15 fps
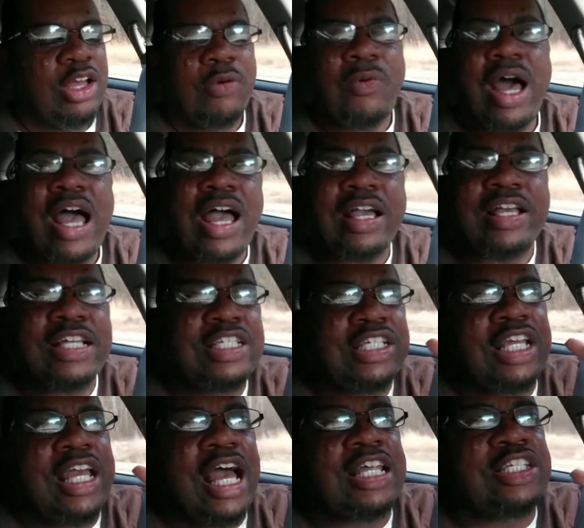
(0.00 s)
Why? Because
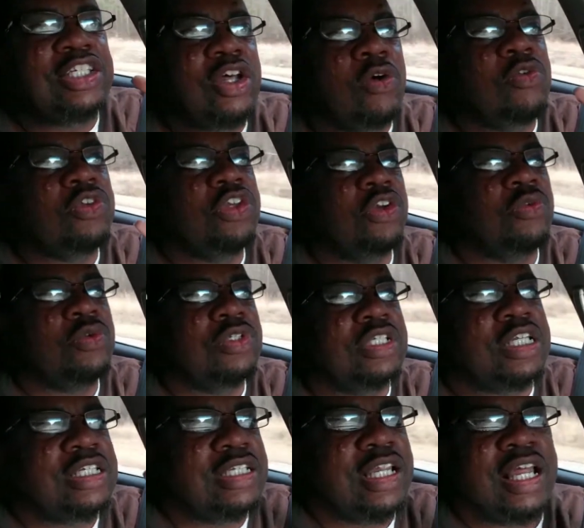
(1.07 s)
she got so used
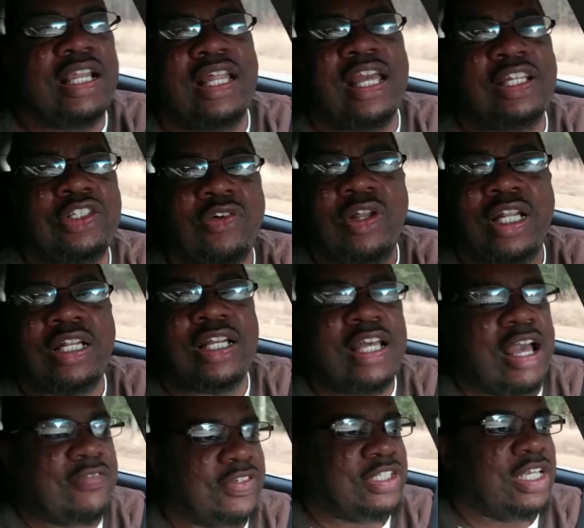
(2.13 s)
to sitting there and joining the
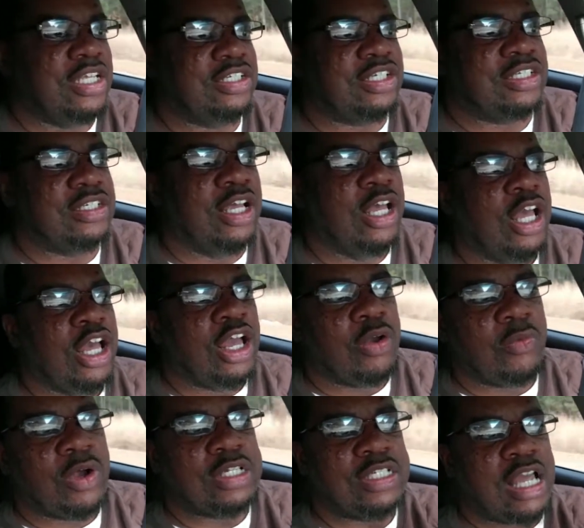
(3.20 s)
conversations.
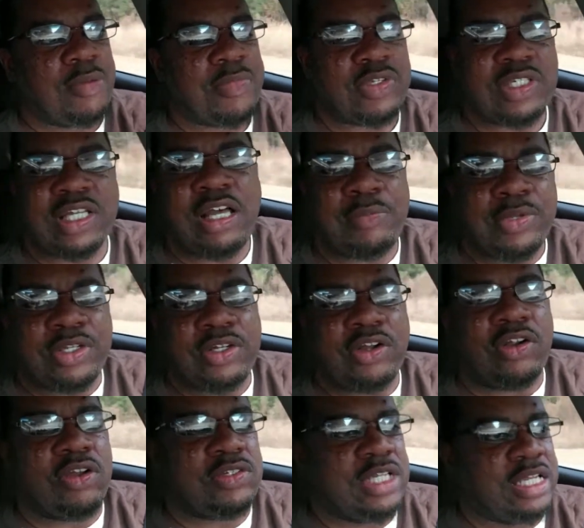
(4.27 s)
And one time there was a couple of
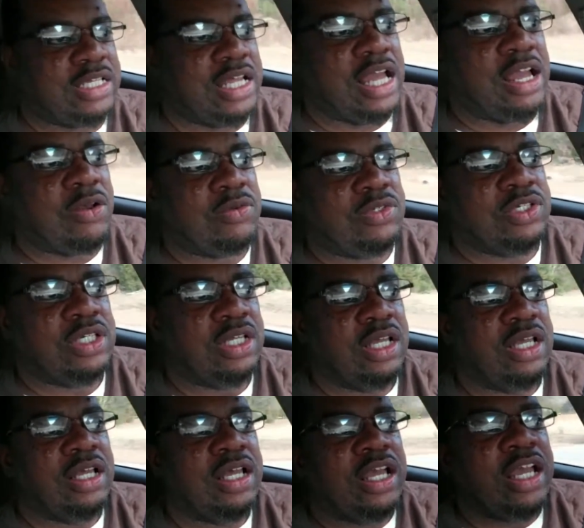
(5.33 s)
girls at the house
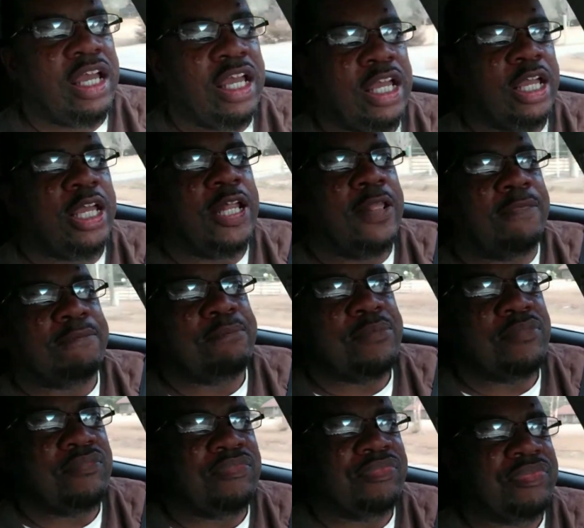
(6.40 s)

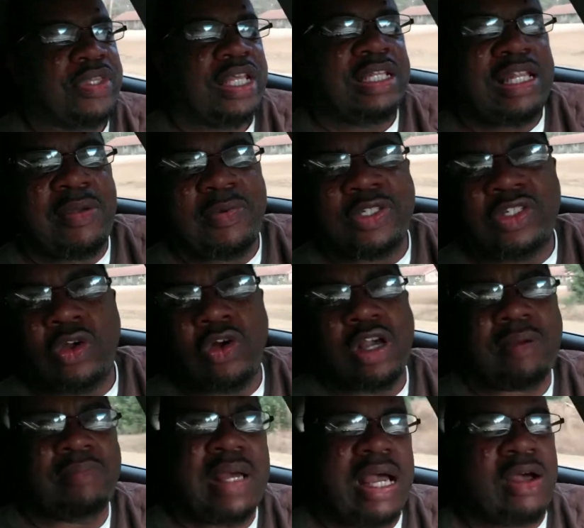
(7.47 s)
and they was
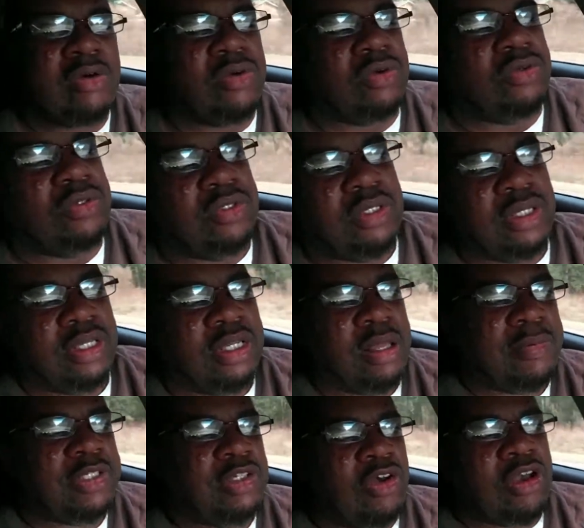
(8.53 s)
talking about they
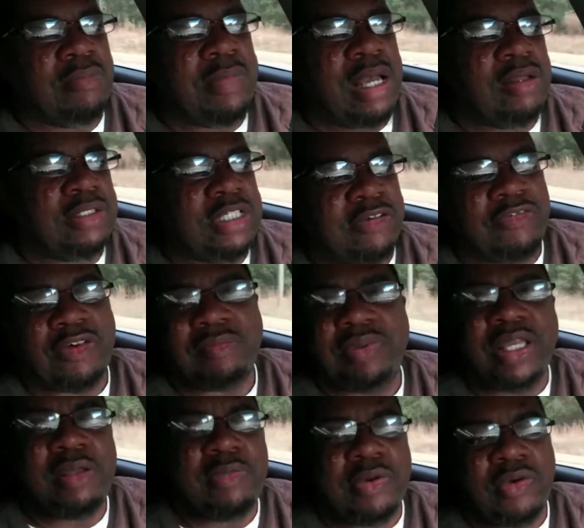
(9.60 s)
were talking about different
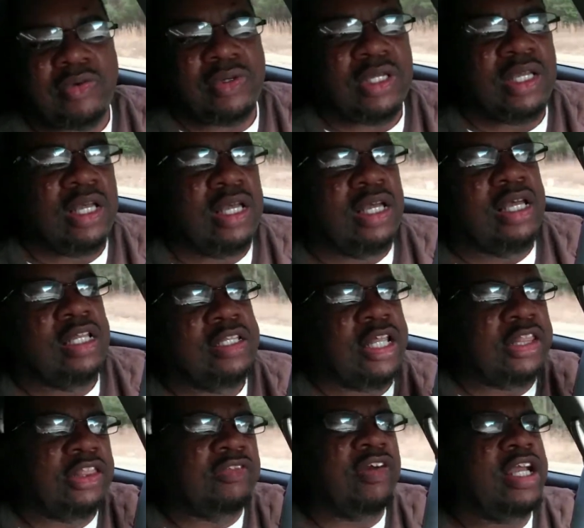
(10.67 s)
people.
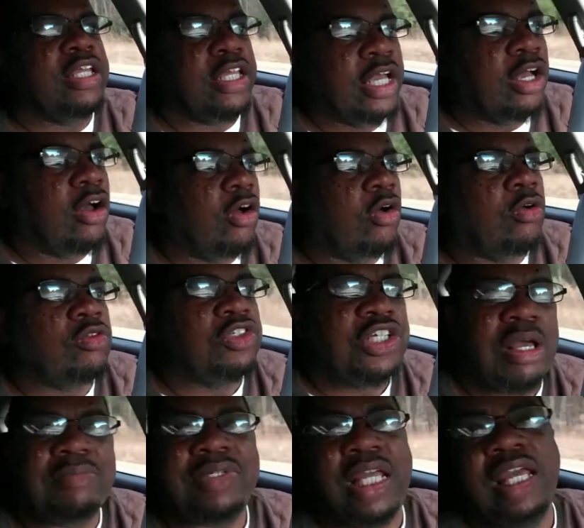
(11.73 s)
The three year old
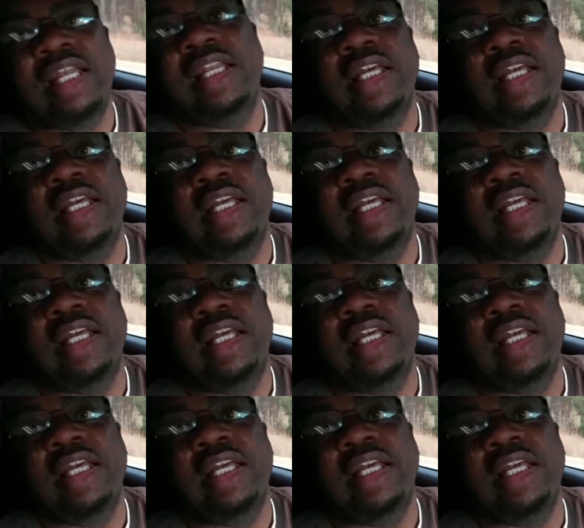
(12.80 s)
jumped in